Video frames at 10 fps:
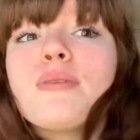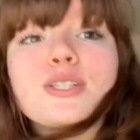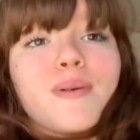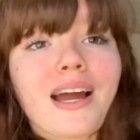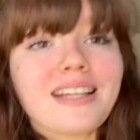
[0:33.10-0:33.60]

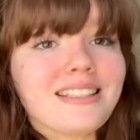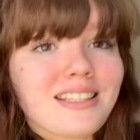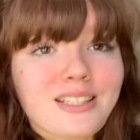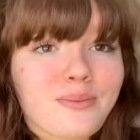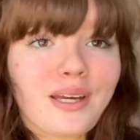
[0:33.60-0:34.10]
back into
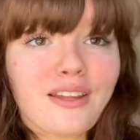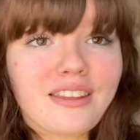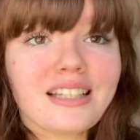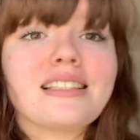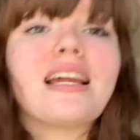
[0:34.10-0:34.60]
the swing of
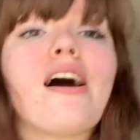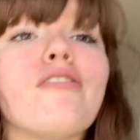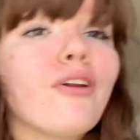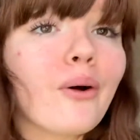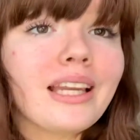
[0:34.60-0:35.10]
things now,
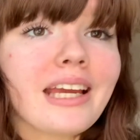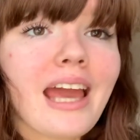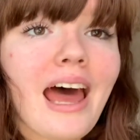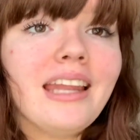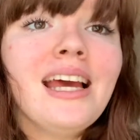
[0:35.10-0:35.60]
vlogging
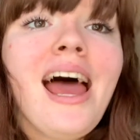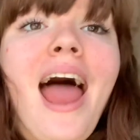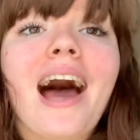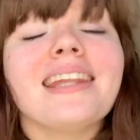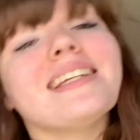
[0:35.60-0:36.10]
again,
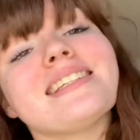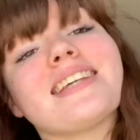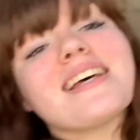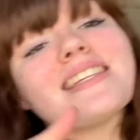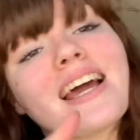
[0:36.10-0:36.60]
and this is
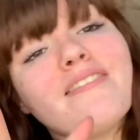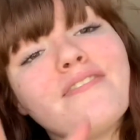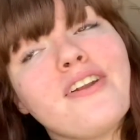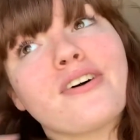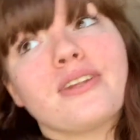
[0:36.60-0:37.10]
our second
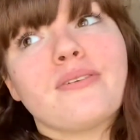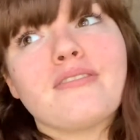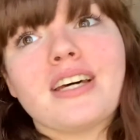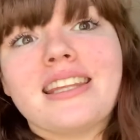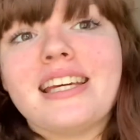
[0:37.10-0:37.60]
vlog that we've
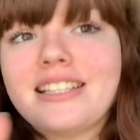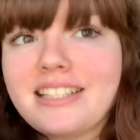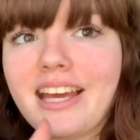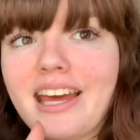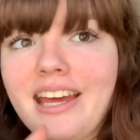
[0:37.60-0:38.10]
done this
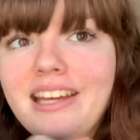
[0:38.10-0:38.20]
year.